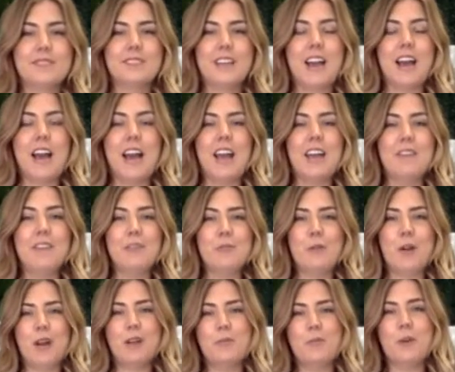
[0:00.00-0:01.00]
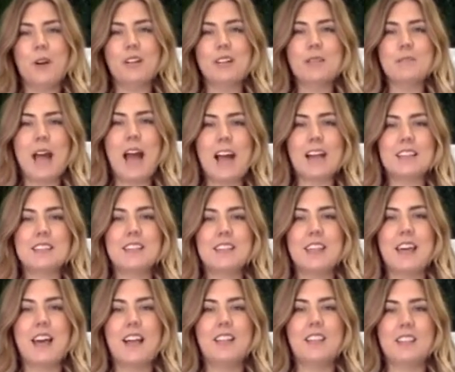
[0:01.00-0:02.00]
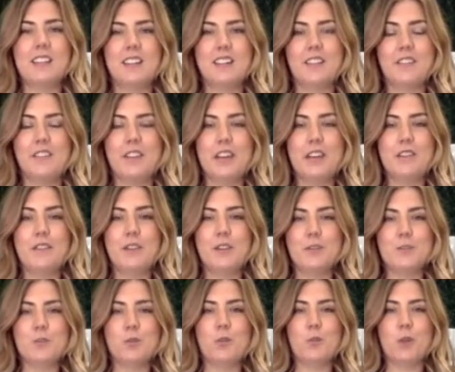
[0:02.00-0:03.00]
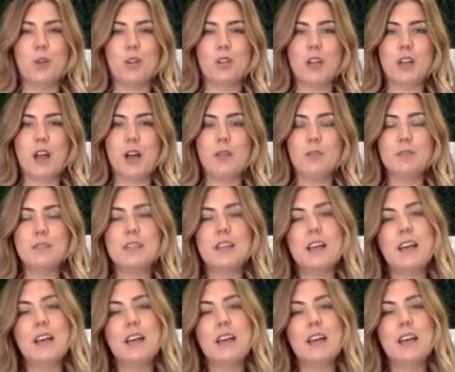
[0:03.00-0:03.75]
Hi everyone, welcome back to the Helen Olivia virtual workshops.